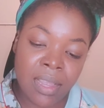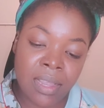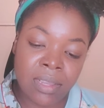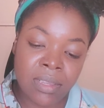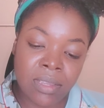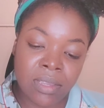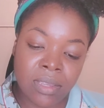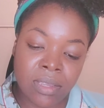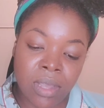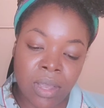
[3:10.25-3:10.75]
And
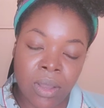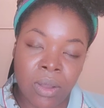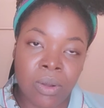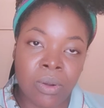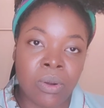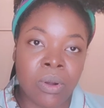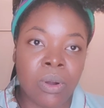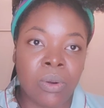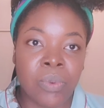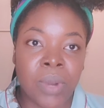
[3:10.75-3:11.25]

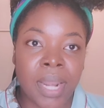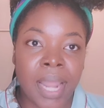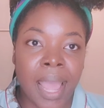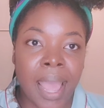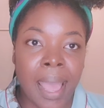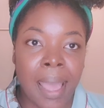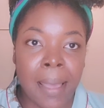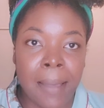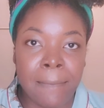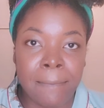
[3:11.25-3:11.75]
so what
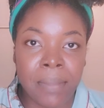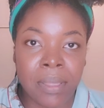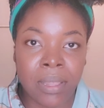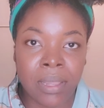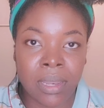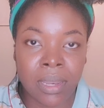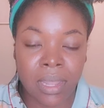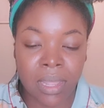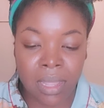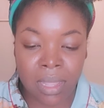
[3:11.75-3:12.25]

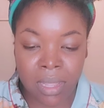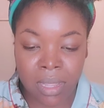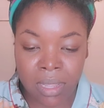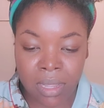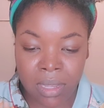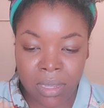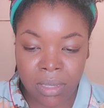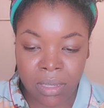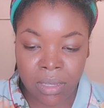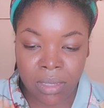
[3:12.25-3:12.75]
happened
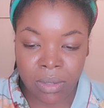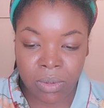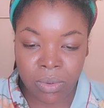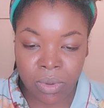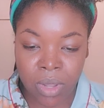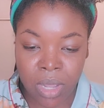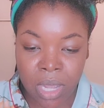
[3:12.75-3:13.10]
is